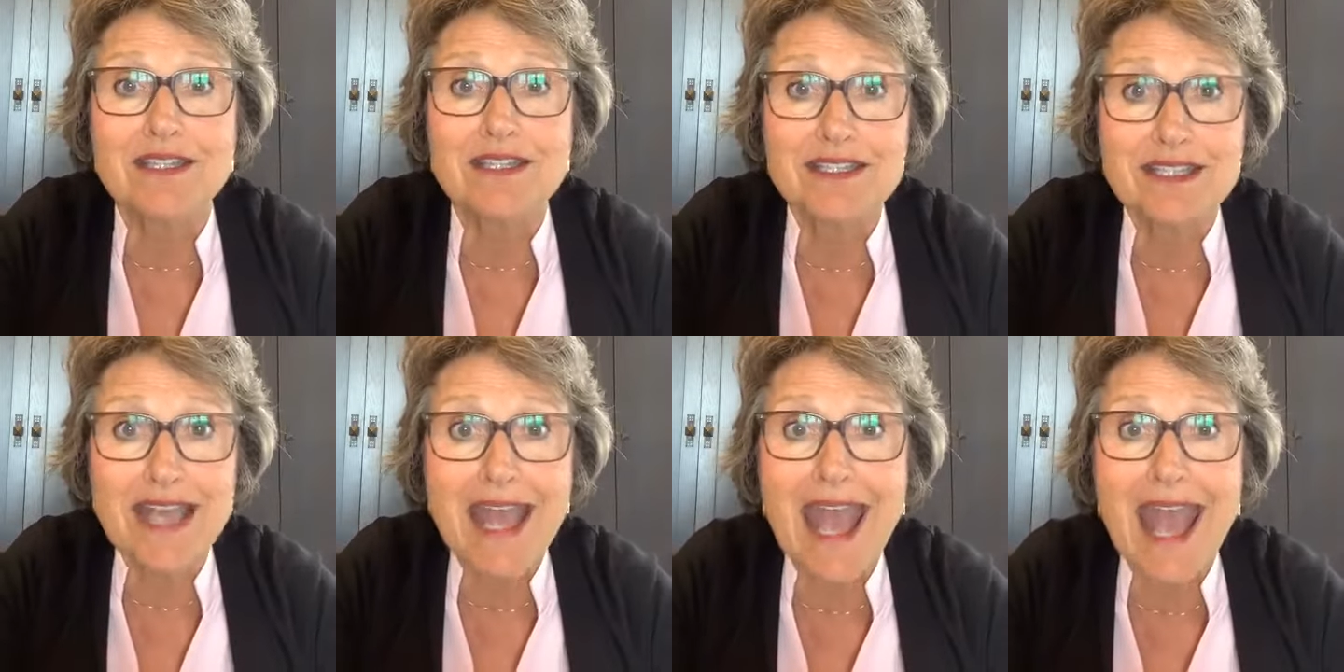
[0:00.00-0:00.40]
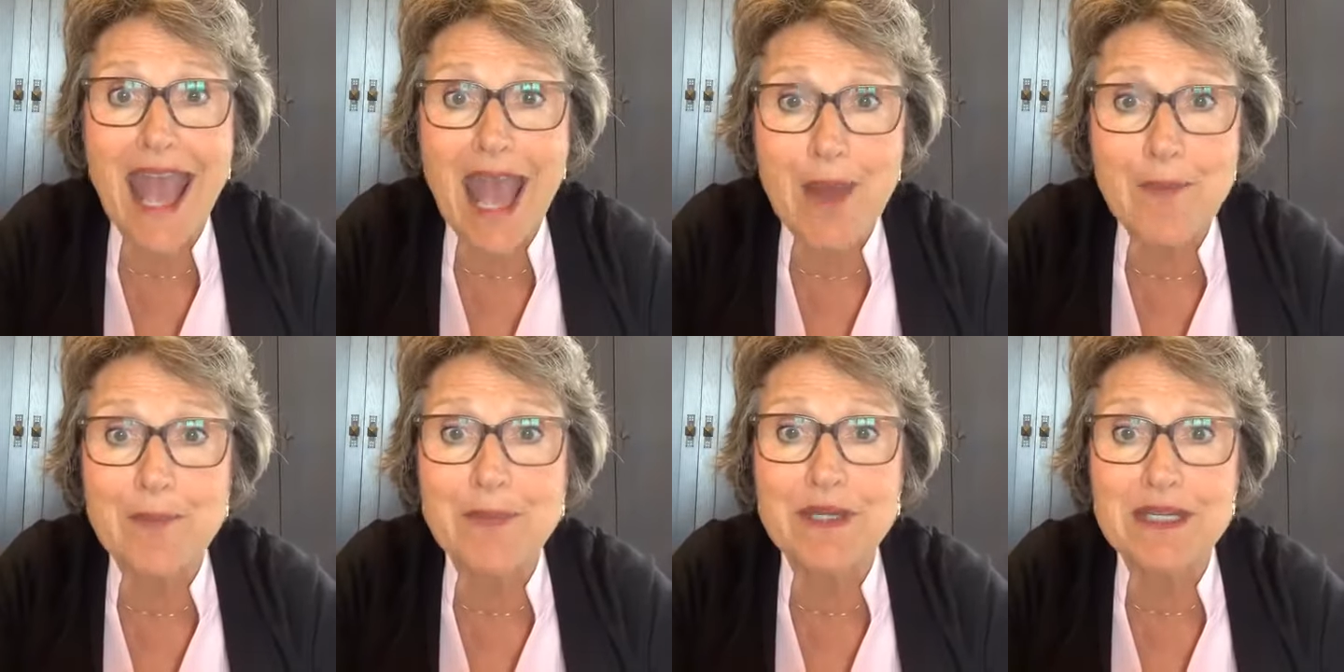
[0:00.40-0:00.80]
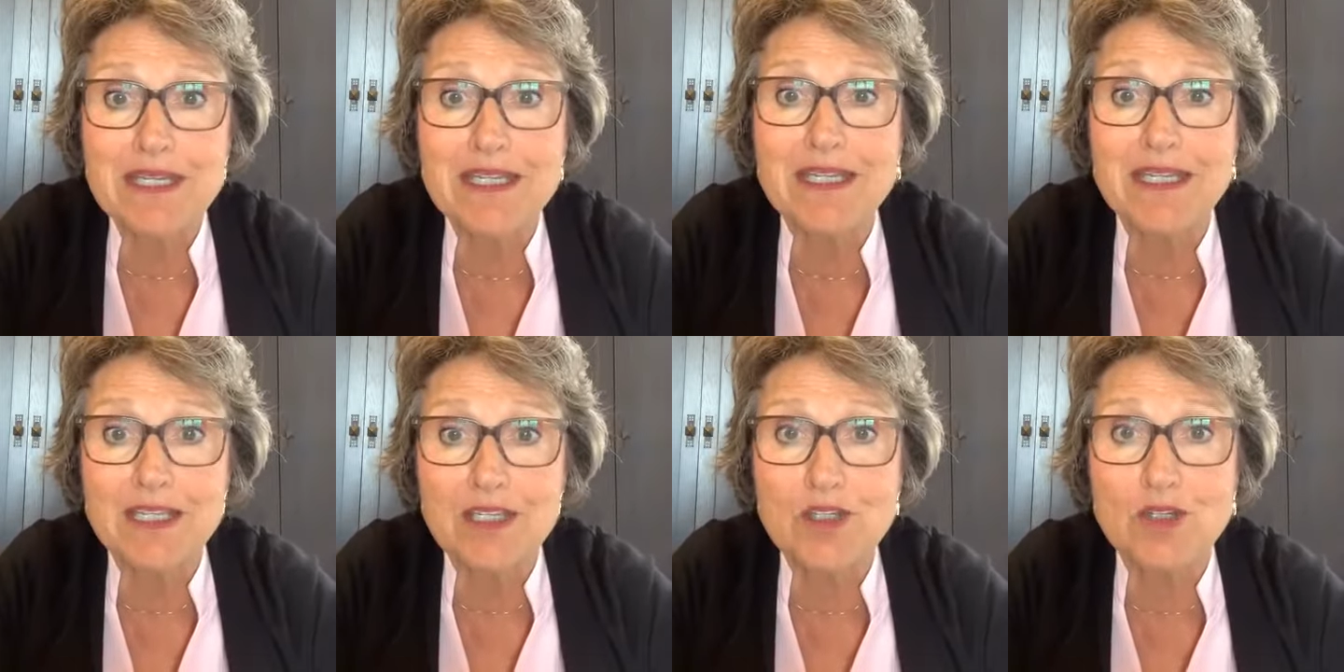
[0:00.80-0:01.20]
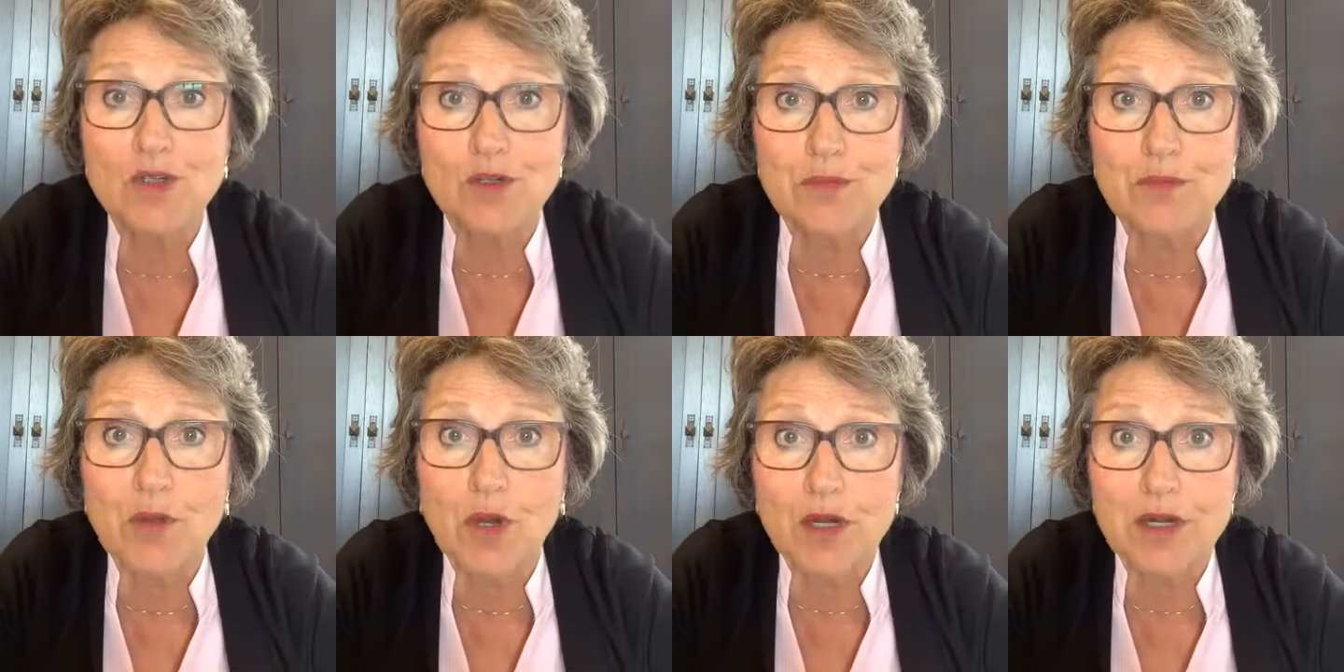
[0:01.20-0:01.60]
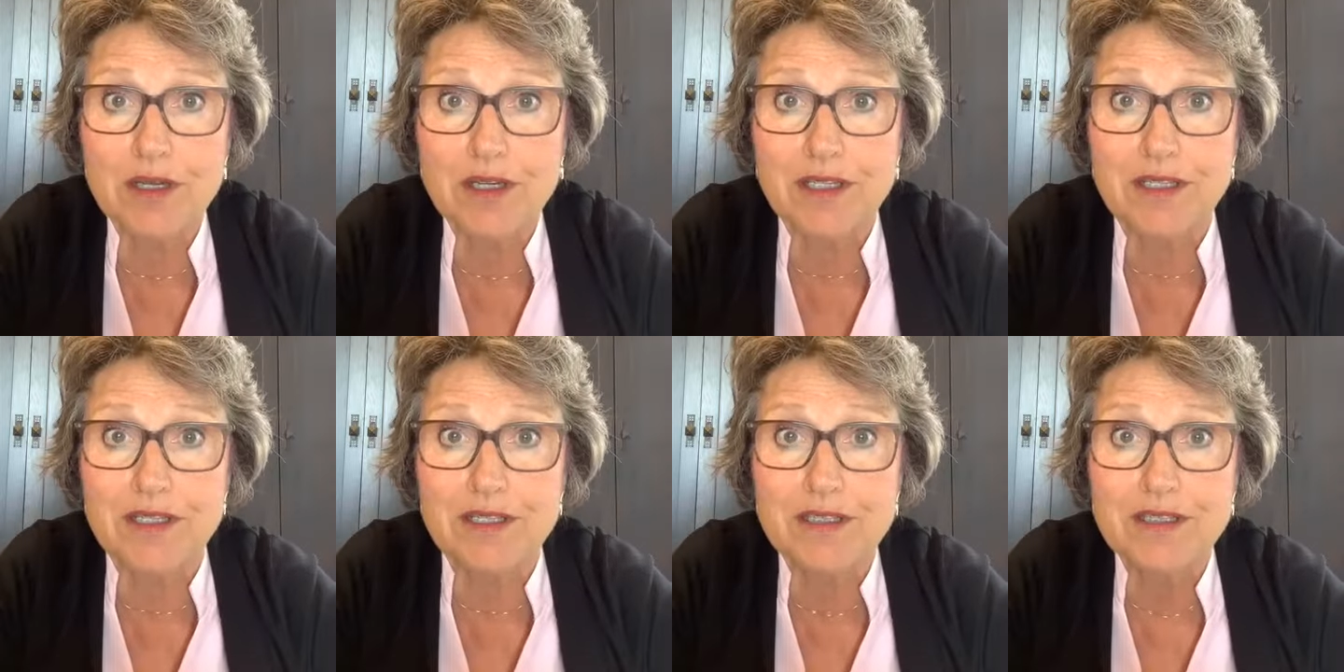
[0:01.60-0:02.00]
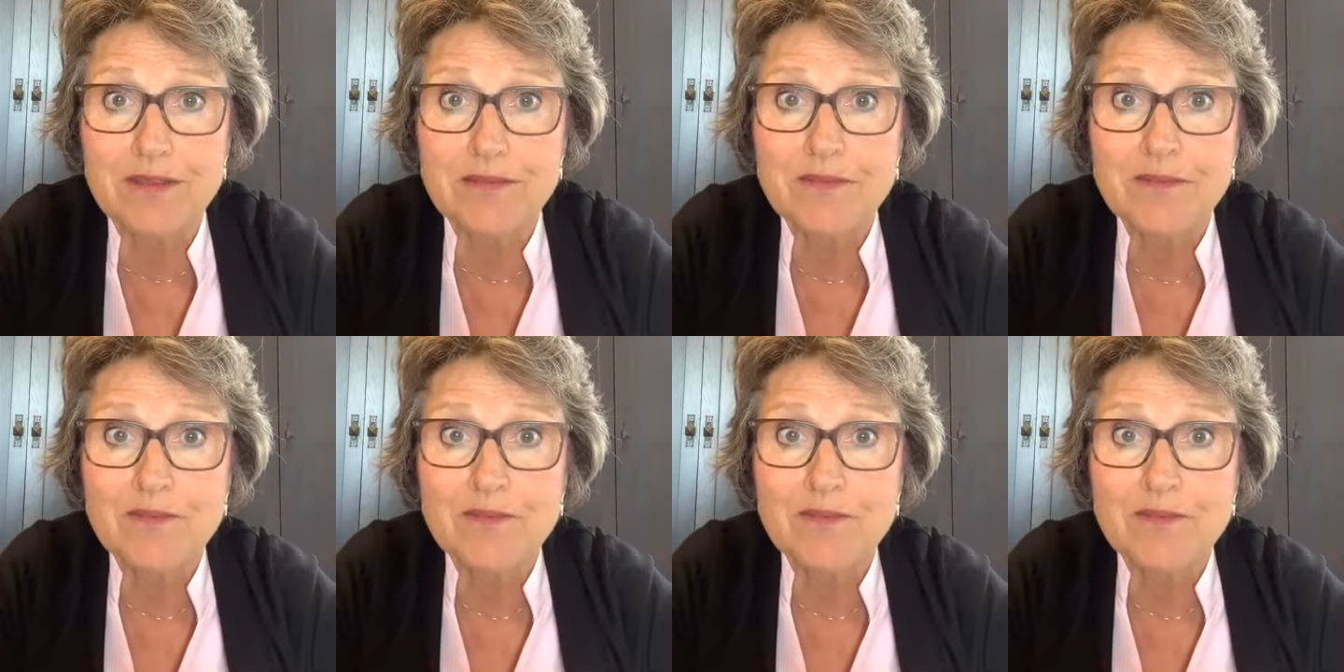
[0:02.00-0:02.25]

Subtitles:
It's happening in your market.